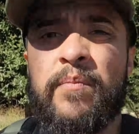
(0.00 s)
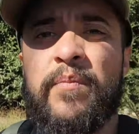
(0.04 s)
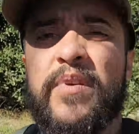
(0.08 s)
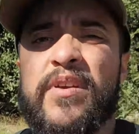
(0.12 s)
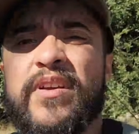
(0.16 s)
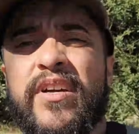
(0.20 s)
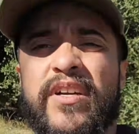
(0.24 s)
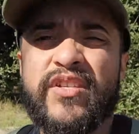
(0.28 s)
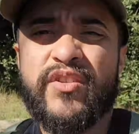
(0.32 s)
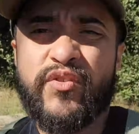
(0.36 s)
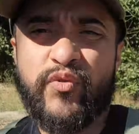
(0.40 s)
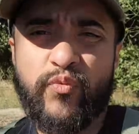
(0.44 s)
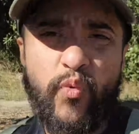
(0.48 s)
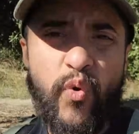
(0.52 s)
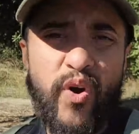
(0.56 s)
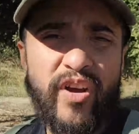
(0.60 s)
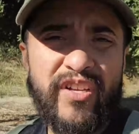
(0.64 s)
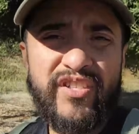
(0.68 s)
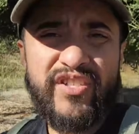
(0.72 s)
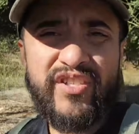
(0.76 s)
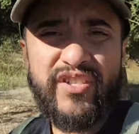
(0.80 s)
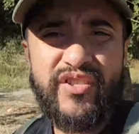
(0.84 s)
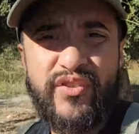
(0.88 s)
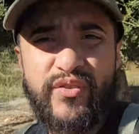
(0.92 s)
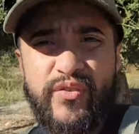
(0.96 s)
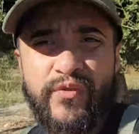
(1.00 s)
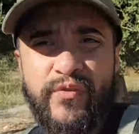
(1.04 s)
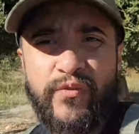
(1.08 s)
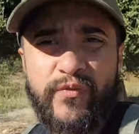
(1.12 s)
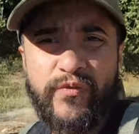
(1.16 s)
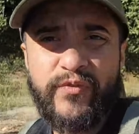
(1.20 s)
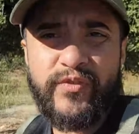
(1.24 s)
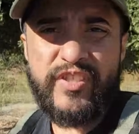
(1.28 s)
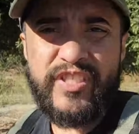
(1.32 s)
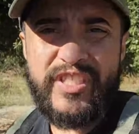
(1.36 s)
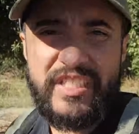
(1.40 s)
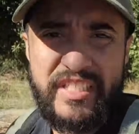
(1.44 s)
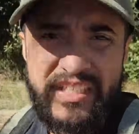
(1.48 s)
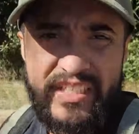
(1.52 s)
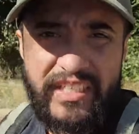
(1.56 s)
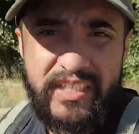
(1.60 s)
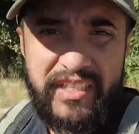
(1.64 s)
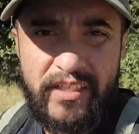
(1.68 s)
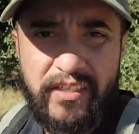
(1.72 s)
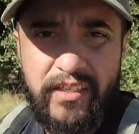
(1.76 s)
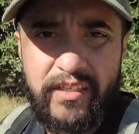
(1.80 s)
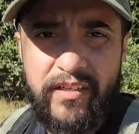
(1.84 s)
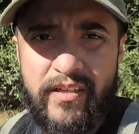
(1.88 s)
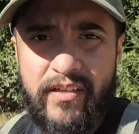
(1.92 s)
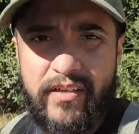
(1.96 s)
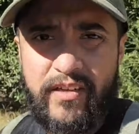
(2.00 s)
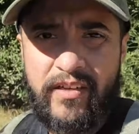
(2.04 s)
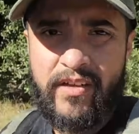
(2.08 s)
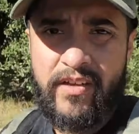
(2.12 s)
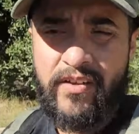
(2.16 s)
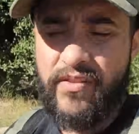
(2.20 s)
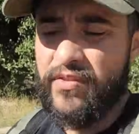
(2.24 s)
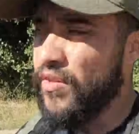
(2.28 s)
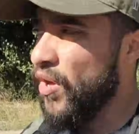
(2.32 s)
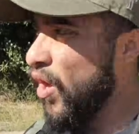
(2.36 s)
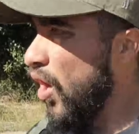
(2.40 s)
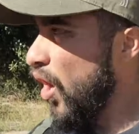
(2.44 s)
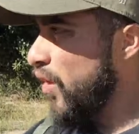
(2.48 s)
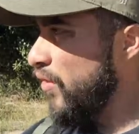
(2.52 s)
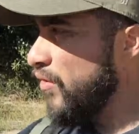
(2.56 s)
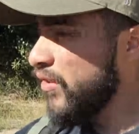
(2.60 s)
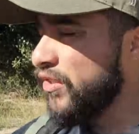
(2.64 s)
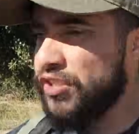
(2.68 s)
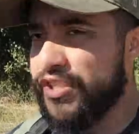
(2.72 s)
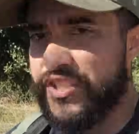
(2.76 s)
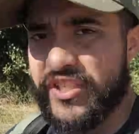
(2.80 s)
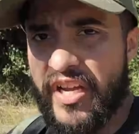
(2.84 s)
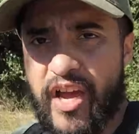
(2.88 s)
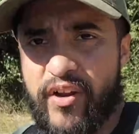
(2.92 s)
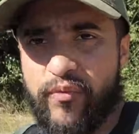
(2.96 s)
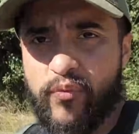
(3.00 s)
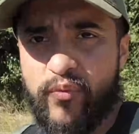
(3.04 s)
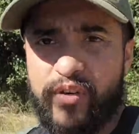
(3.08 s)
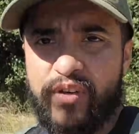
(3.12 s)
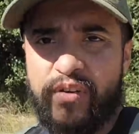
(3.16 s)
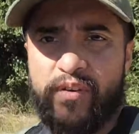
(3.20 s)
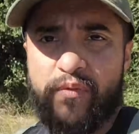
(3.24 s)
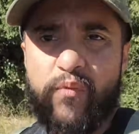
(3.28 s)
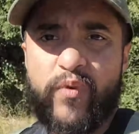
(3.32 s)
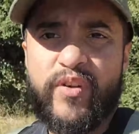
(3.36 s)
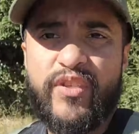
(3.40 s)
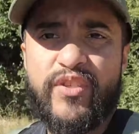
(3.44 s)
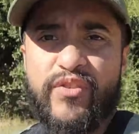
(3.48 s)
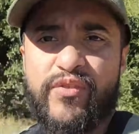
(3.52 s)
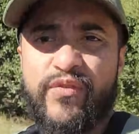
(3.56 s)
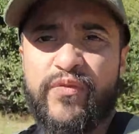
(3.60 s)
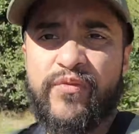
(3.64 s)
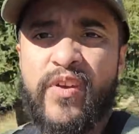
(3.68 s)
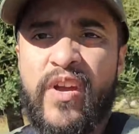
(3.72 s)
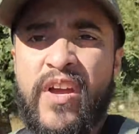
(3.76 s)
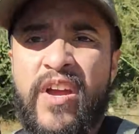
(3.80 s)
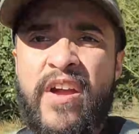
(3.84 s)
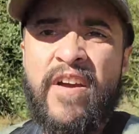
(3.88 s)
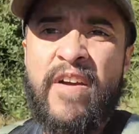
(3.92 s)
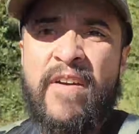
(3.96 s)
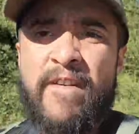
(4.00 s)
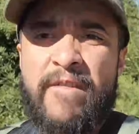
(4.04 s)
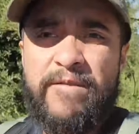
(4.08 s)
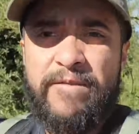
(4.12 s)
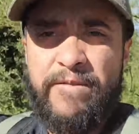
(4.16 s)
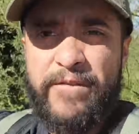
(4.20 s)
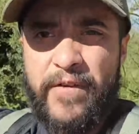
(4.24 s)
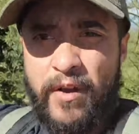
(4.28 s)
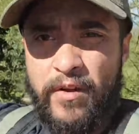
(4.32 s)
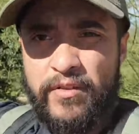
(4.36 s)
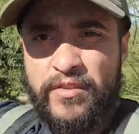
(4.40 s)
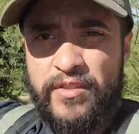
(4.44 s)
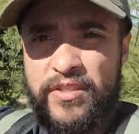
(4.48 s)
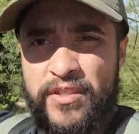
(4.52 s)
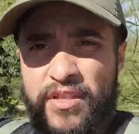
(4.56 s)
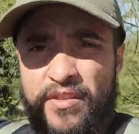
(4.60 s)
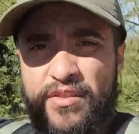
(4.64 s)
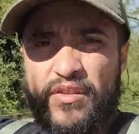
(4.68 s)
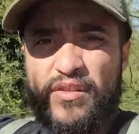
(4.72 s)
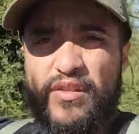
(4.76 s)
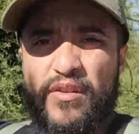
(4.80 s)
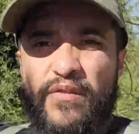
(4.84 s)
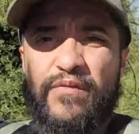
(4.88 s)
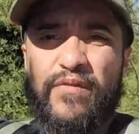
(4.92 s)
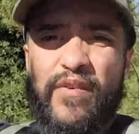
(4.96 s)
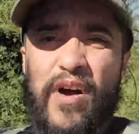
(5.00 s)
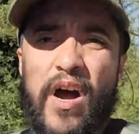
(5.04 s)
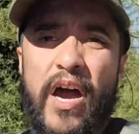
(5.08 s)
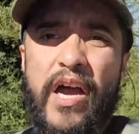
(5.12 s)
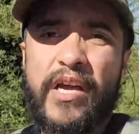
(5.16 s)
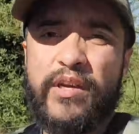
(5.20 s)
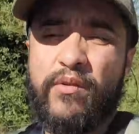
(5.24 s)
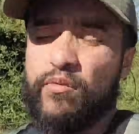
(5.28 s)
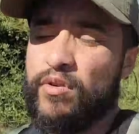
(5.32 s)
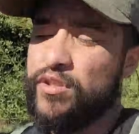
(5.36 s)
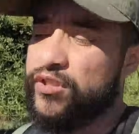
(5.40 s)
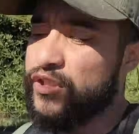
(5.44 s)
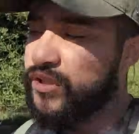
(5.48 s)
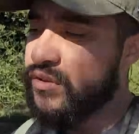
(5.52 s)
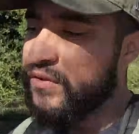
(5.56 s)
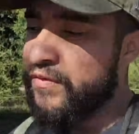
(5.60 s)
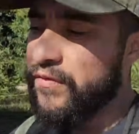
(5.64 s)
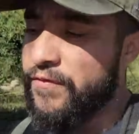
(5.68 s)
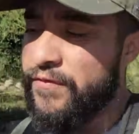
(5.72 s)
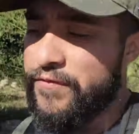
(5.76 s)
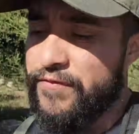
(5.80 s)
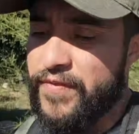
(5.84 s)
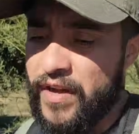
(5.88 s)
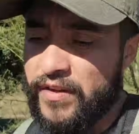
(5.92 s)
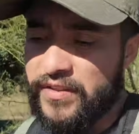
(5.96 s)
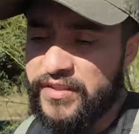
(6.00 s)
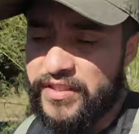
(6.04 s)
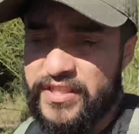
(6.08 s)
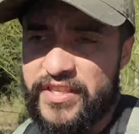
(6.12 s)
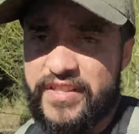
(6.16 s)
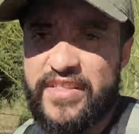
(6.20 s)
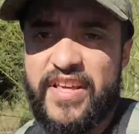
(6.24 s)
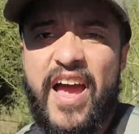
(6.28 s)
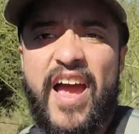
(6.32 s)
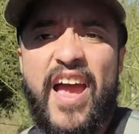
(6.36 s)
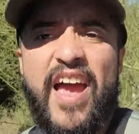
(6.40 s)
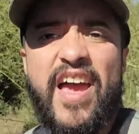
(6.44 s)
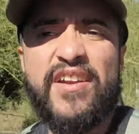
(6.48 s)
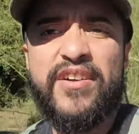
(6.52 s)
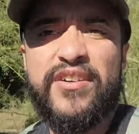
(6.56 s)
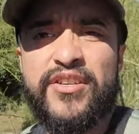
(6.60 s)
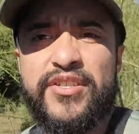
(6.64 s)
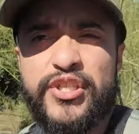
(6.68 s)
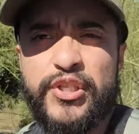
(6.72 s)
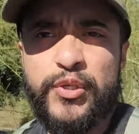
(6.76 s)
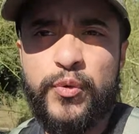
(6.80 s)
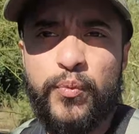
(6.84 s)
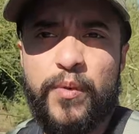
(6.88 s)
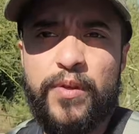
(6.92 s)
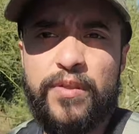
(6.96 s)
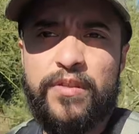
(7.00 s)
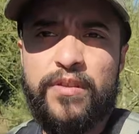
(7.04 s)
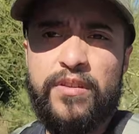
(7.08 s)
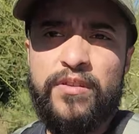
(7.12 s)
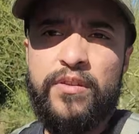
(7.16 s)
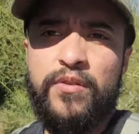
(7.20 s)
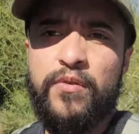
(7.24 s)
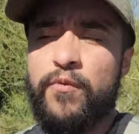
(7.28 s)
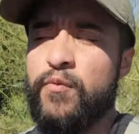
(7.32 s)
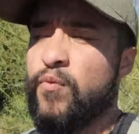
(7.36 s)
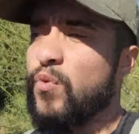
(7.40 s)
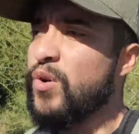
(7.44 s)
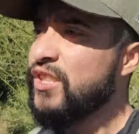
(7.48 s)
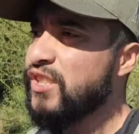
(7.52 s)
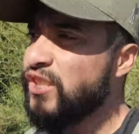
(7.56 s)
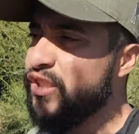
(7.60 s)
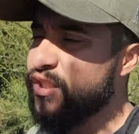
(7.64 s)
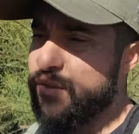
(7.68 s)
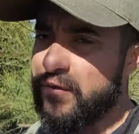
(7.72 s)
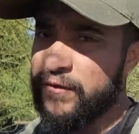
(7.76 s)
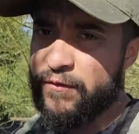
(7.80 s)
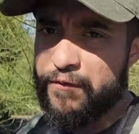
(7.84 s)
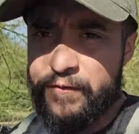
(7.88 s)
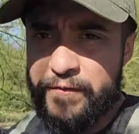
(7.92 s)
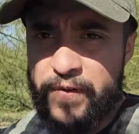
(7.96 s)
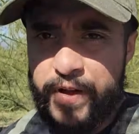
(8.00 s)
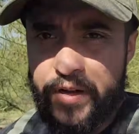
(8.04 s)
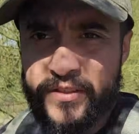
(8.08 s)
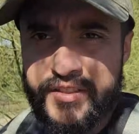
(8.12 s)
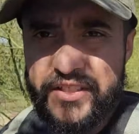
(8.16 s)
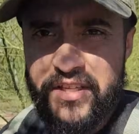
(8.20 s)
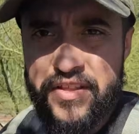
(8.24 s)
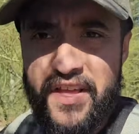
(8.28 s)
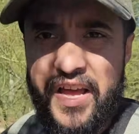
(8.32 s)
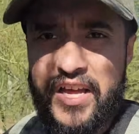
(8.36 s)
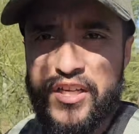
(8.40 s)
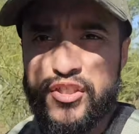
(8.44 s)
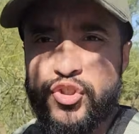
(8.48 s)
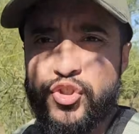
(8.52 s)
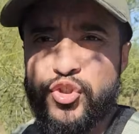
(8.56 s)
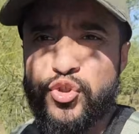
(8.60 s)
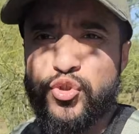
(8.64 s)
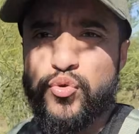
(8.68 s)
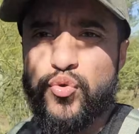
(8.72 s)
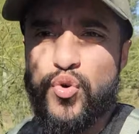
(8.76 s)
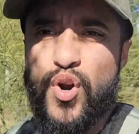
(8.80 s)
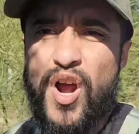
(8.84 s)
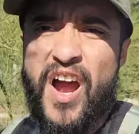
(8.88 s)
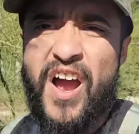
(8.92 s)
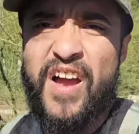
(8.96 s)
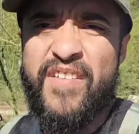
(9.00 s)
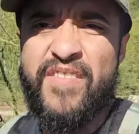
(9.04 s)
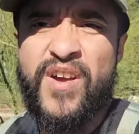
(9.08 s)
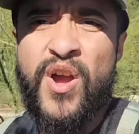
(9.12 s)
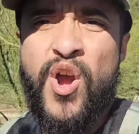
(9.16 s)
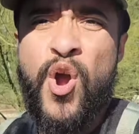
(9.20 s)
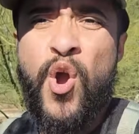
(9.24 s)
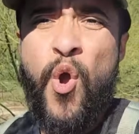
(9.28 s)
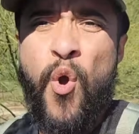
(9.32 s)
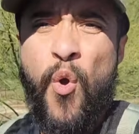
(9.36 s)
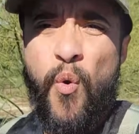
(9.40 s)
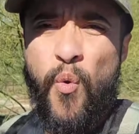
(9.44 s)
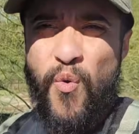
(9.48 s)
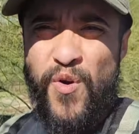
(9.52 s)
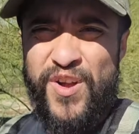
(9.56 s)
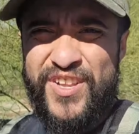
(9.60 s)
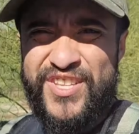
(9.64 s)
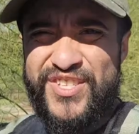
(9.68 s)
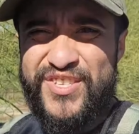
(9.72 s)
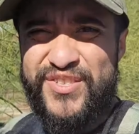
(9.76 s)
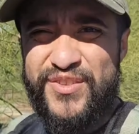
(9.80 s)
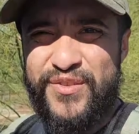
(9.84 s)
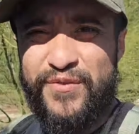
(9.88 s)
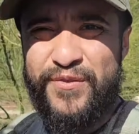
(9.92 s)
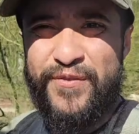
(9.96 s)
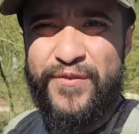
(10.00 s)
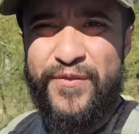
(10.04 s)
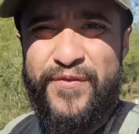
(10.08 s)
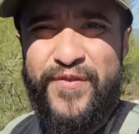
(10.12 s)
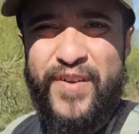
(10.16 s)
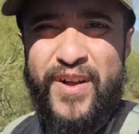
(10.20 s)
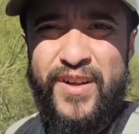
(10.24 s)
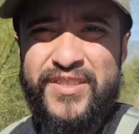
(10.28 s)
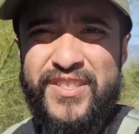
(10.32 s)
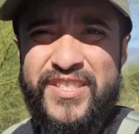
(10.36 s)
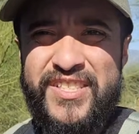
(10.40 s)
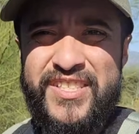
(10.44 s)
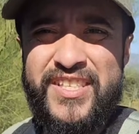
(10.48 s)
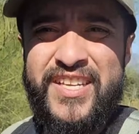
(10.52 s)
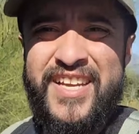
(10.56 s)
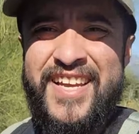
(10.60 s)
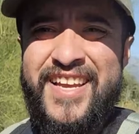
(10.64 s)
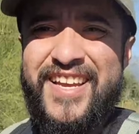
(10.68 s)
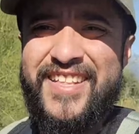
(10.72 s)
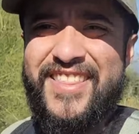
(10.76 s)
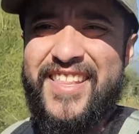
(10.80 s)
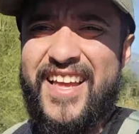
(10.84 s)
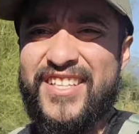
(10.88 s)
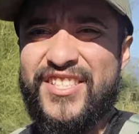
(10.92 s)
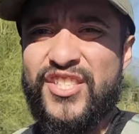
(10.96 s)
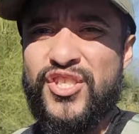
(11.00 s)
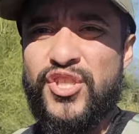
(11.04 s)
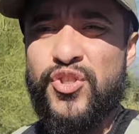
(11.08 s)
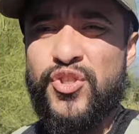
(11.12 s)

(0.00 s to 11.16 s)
Because once you've seen the other side, once you've felt the divine, once you've felt that energy within you, once you've felt that drive, once you've felt that